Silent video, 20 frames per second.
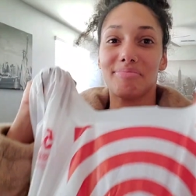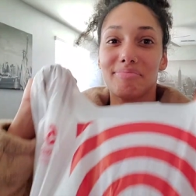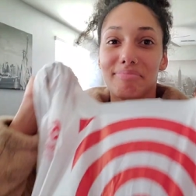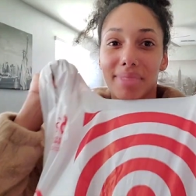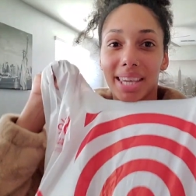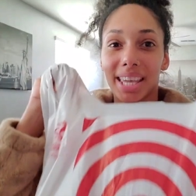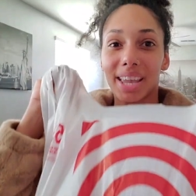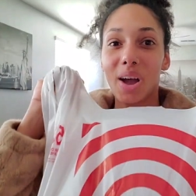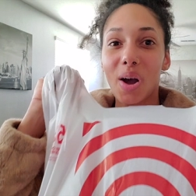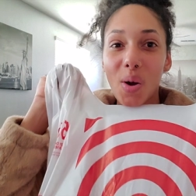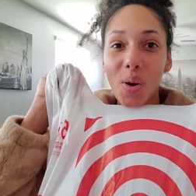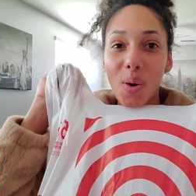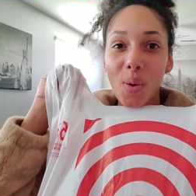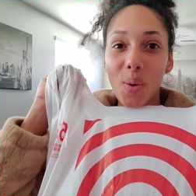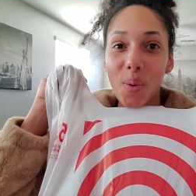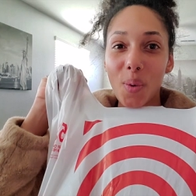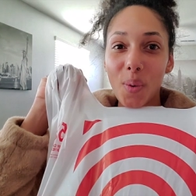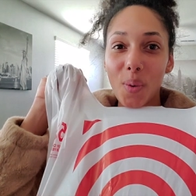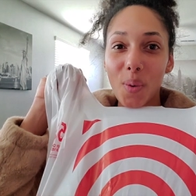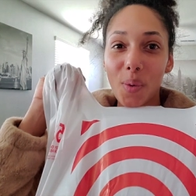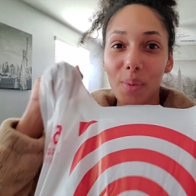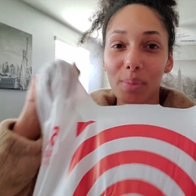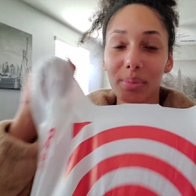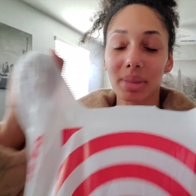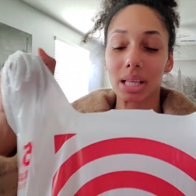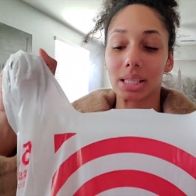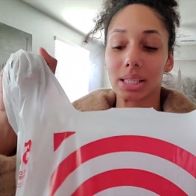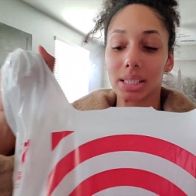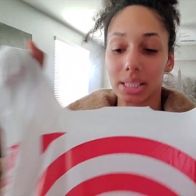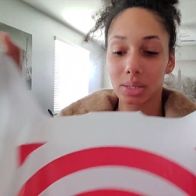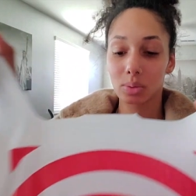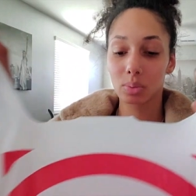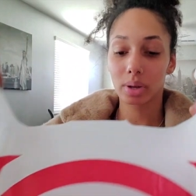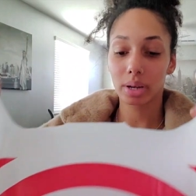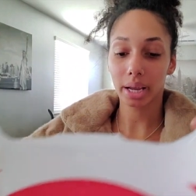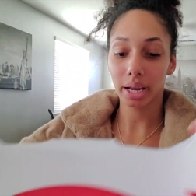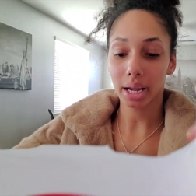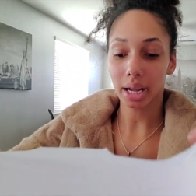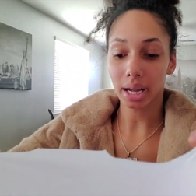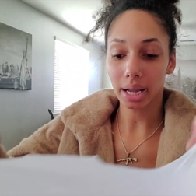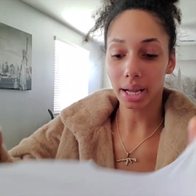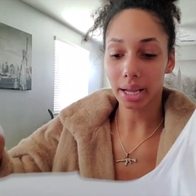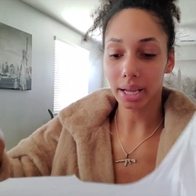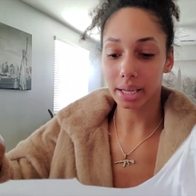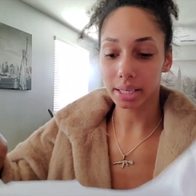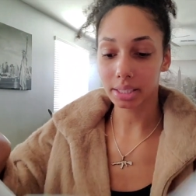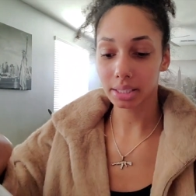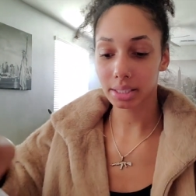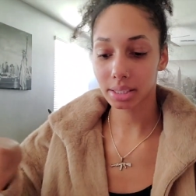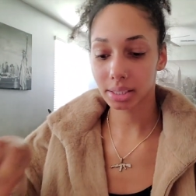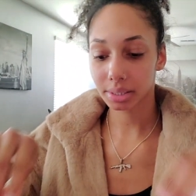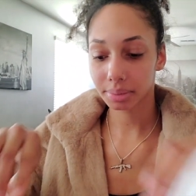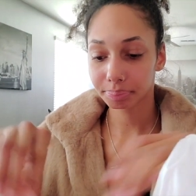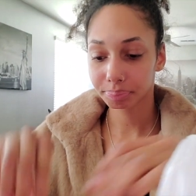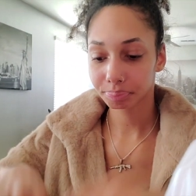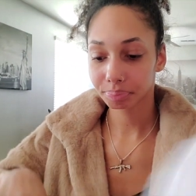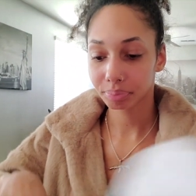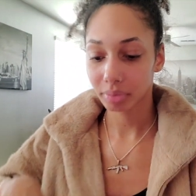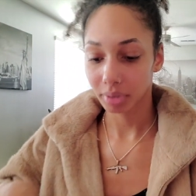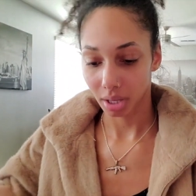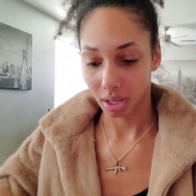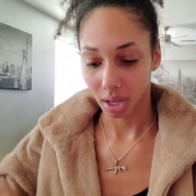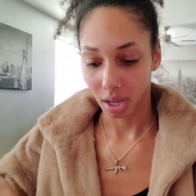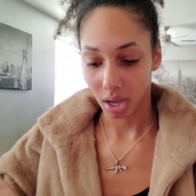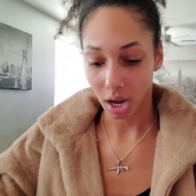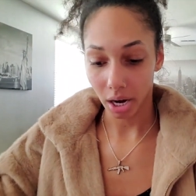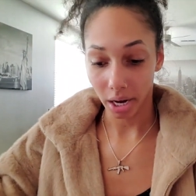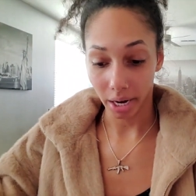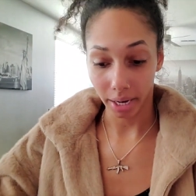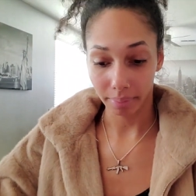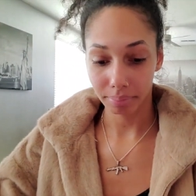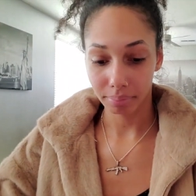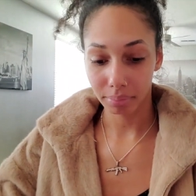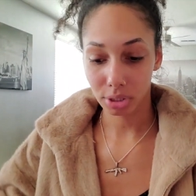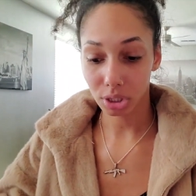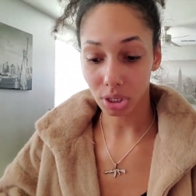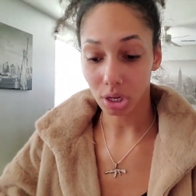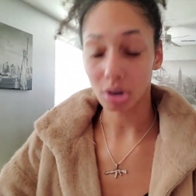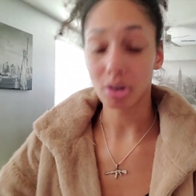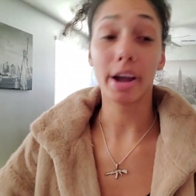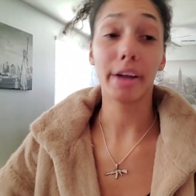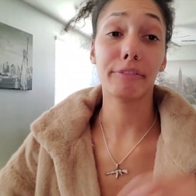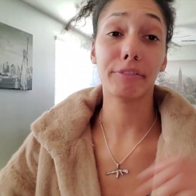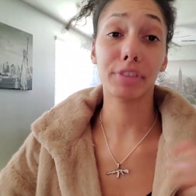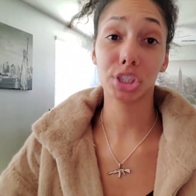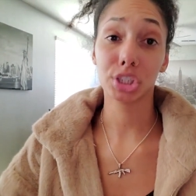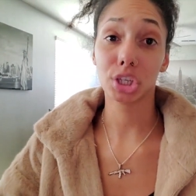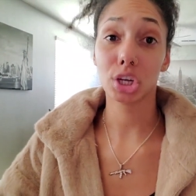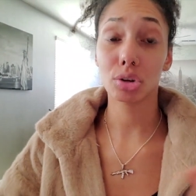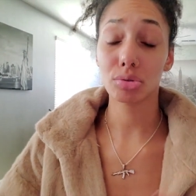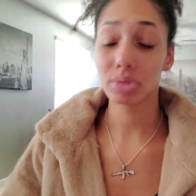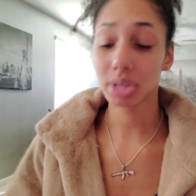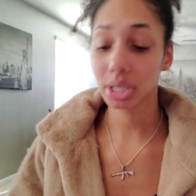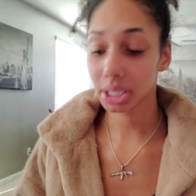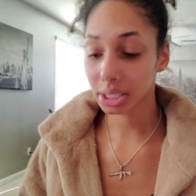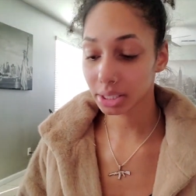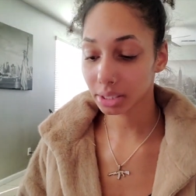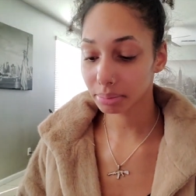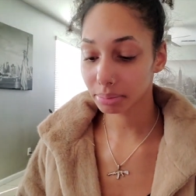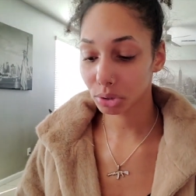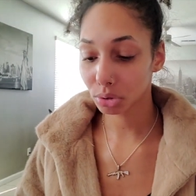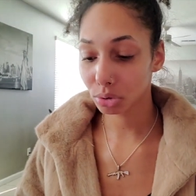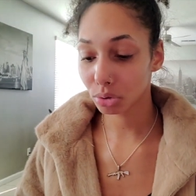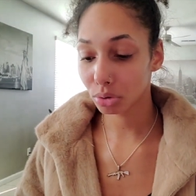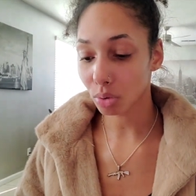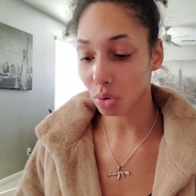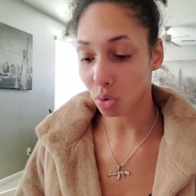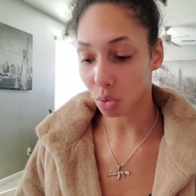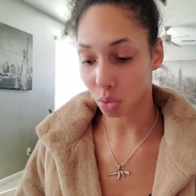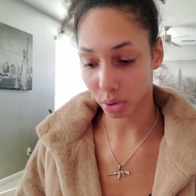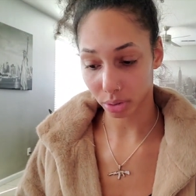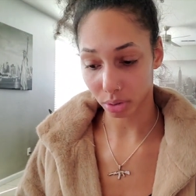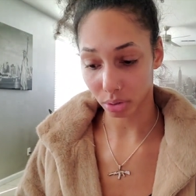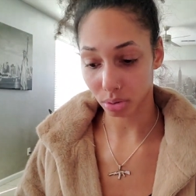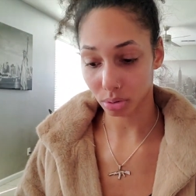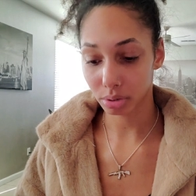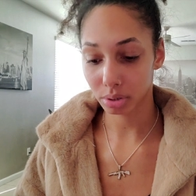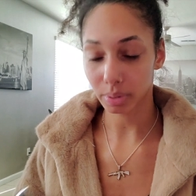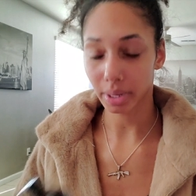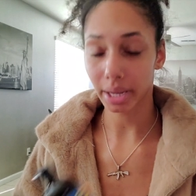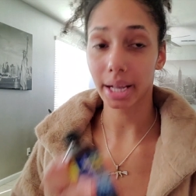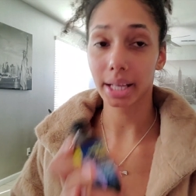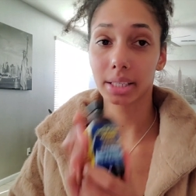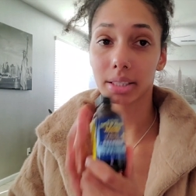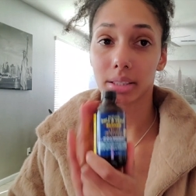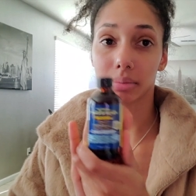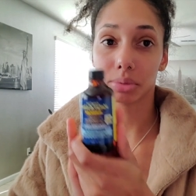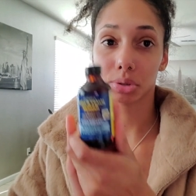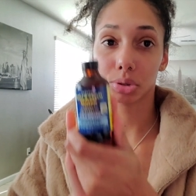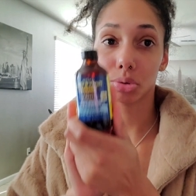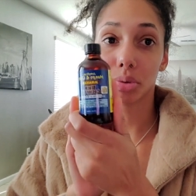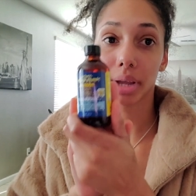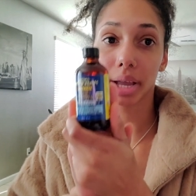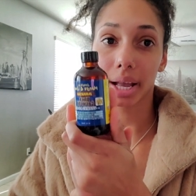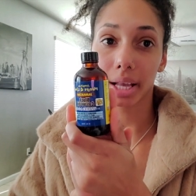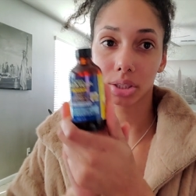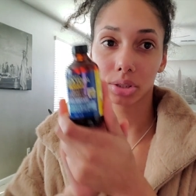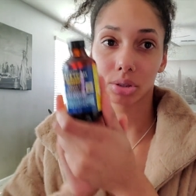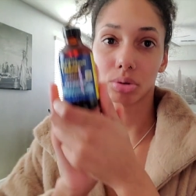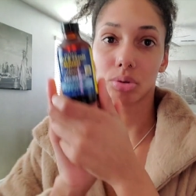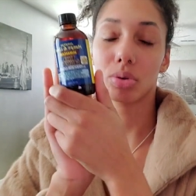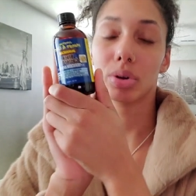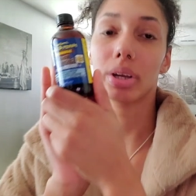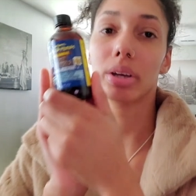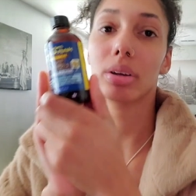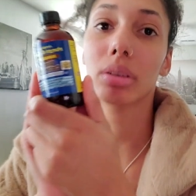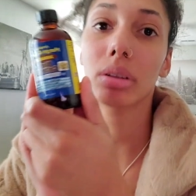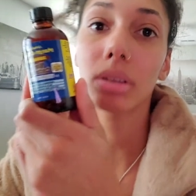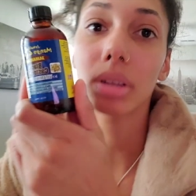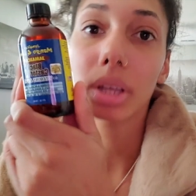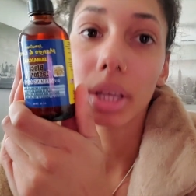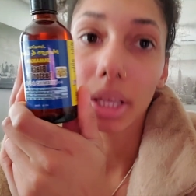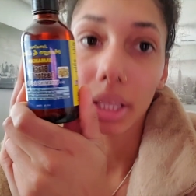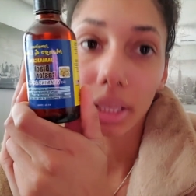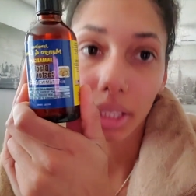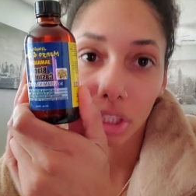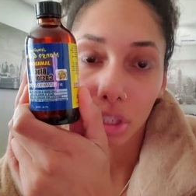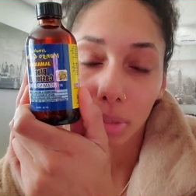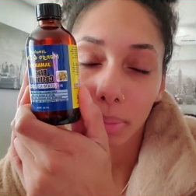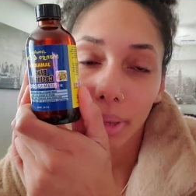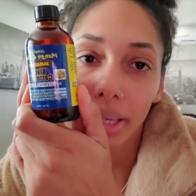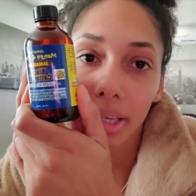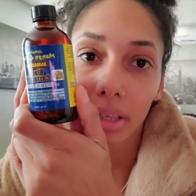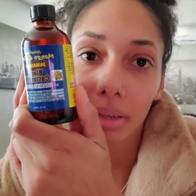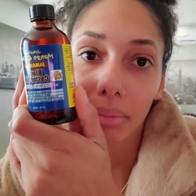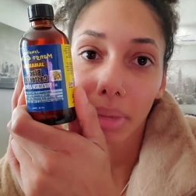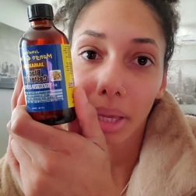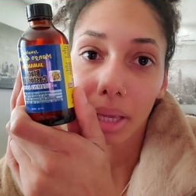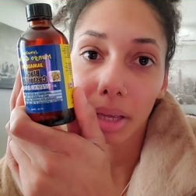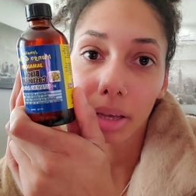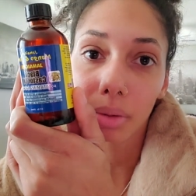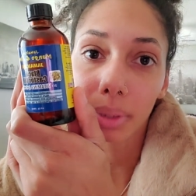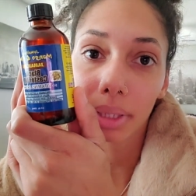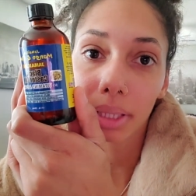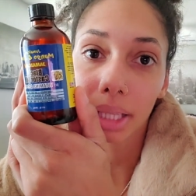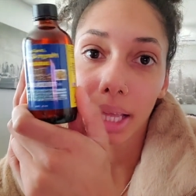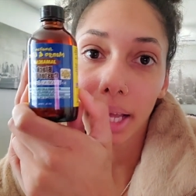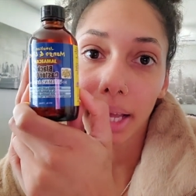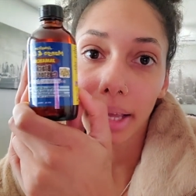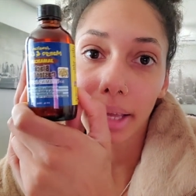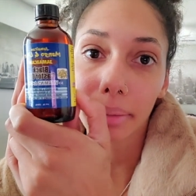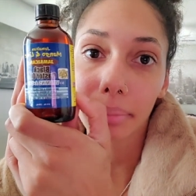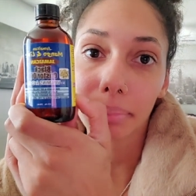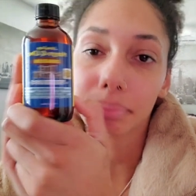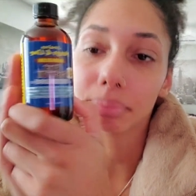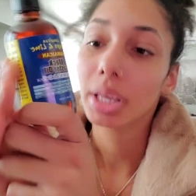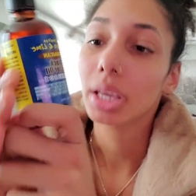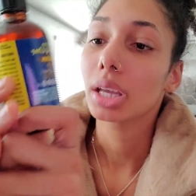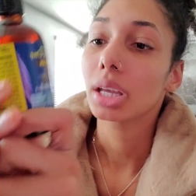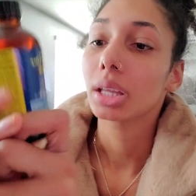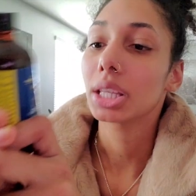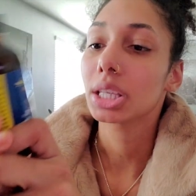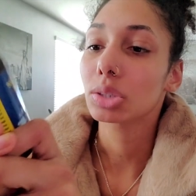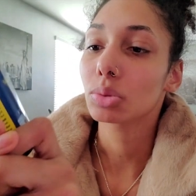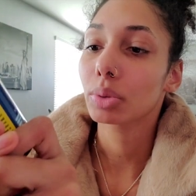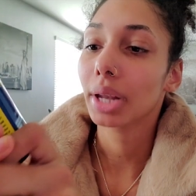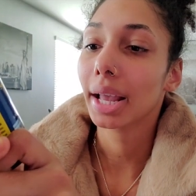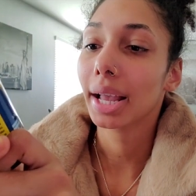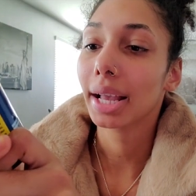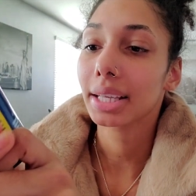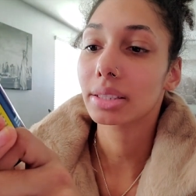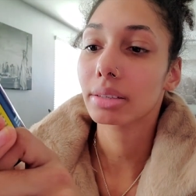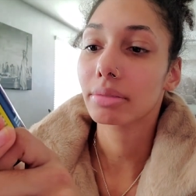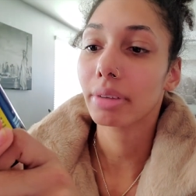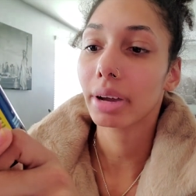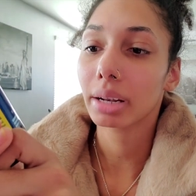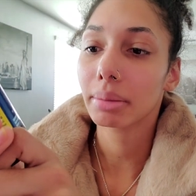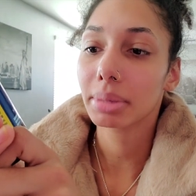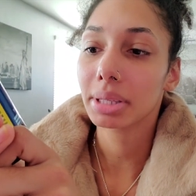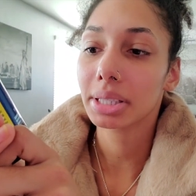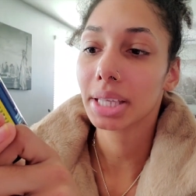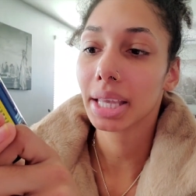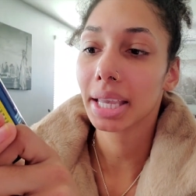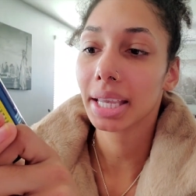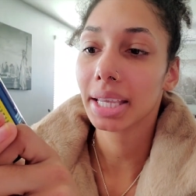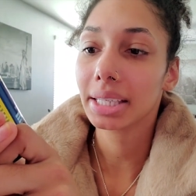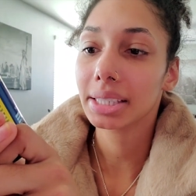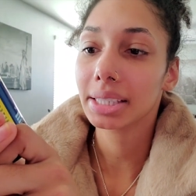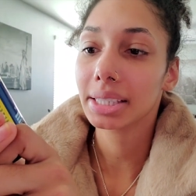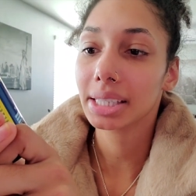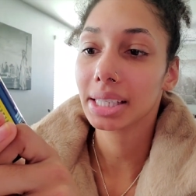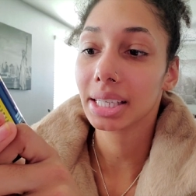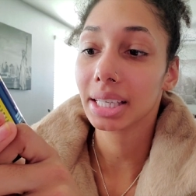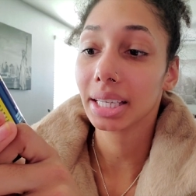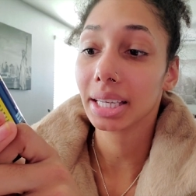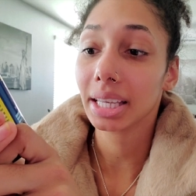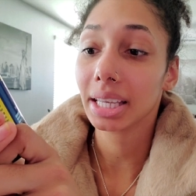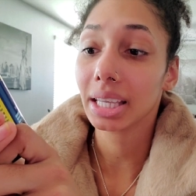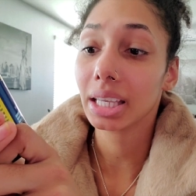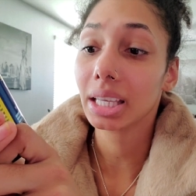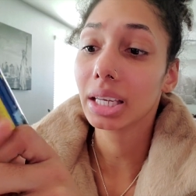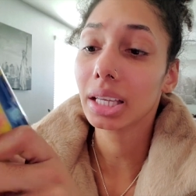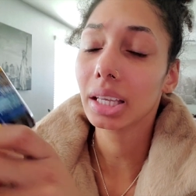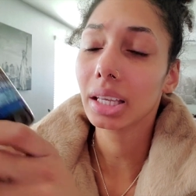me home let's see what i got all right so i for sure needed some new oil so i got some new castor oil the jamaican mango and lime this one has the vitamins a d and e in